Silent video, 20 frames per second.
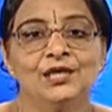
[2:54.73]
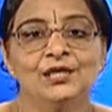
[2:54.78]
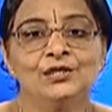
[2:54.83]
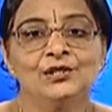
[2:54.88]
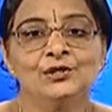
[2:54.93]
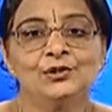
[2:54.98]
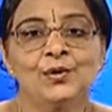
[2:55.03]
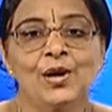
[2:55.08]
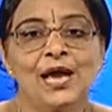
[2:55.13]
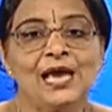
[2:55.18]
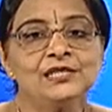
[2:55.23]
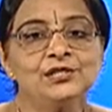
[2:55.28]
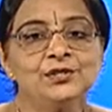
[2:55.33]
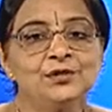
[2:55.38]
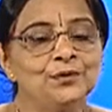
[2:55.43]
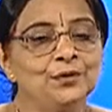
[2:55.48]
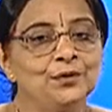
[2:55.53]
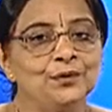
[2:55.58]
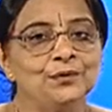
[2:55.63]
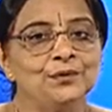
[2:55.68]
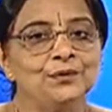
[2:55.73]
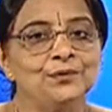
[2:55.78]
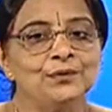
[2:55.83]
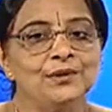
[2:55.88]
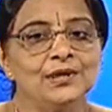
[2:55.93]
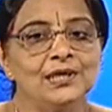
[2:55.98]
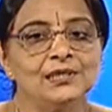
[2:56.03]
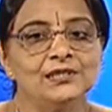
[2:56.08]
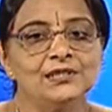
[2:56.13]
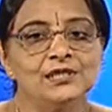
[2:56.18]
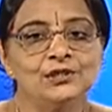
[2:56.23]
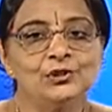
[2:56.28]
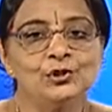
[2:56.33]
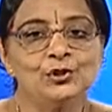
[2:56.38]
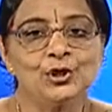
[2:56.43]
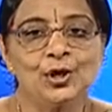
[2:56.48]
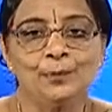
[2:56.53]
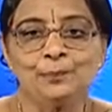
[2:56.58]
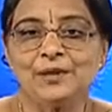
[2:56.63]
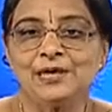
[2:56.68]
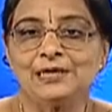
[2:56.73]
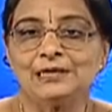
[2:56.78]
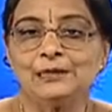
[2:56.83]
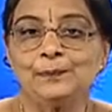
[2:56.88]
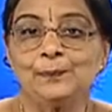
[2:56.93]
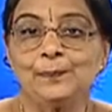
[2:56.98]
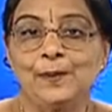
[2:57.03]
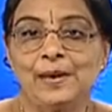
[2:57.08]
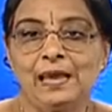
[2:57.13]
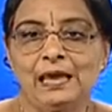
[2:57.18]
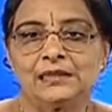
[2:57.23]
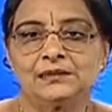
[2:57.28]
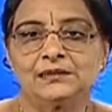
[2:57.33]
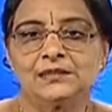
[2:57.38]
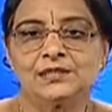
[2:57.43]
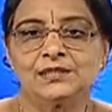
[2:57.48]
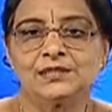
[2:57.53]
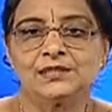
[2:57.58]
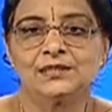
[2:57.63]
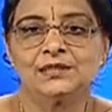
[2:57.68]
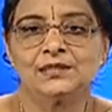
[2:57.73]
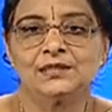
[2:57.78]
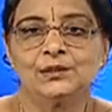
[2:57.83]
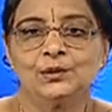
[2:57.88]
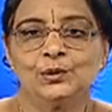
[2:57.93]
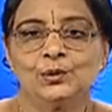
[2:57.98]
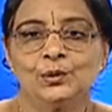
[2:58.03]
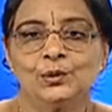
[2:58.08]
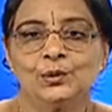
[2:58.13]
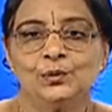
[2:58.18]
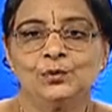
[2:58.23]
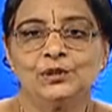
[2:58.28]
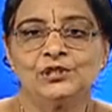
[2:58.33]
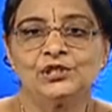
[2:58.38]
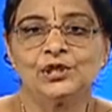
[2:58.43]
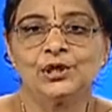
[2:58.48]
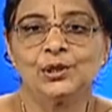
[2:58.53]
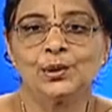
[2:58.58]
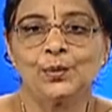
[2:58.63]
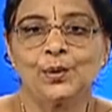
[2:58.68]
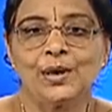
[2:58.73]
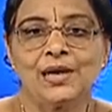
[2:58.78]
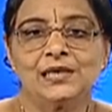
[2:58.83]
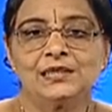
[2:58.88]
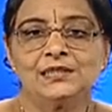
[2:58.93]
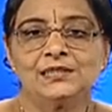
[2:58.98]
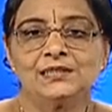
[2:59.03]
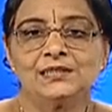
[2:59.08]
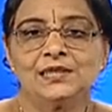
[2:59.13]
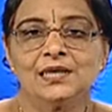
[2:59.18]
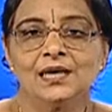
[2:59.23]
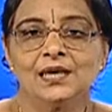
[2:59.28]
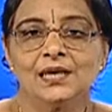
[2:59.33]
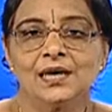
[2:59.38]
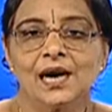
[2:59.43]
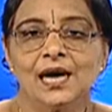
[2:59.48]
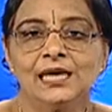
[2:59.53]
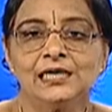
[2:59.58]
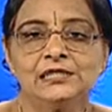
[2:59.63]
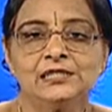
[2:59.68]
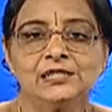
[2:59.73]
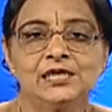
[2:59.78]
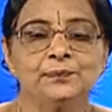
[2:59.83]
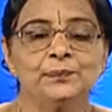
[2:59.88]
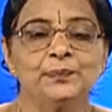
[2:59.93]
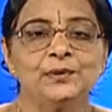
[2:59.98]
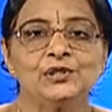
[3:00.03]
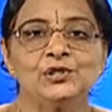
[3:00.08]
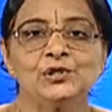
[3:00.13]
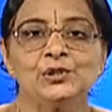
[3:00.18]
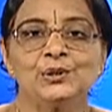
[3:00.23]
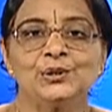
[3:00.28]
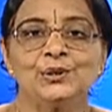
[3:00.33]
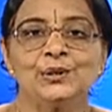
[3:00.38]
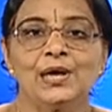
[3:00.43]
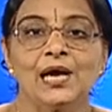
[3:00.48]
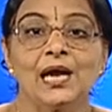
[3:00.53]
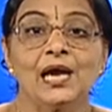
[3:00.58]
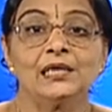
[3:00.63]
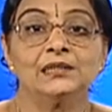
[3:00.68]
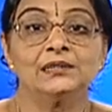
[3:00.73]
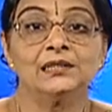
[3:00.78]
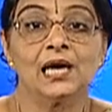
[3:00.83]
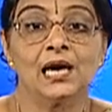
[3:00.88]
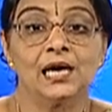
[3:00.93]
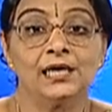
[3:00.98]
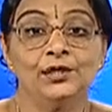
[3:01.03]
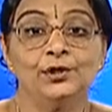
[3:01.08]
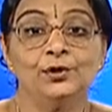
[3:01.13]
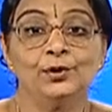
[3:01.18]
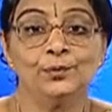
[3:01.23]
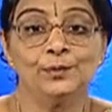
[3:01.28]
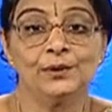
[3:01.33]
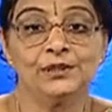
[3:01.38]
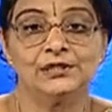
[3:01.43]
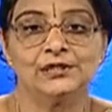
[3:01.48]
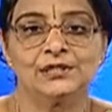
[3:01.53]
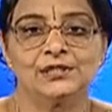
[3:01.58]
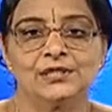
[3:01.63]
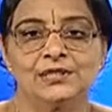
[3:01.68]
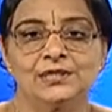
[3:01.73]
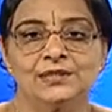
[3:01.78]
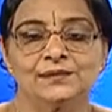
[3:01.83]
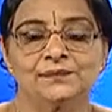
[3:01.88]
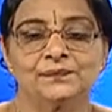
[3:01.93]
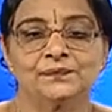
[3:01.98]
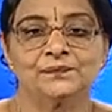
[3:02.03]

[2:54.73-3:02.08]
So, as you know, it is a tropical plant which requires high temperature and high humidity.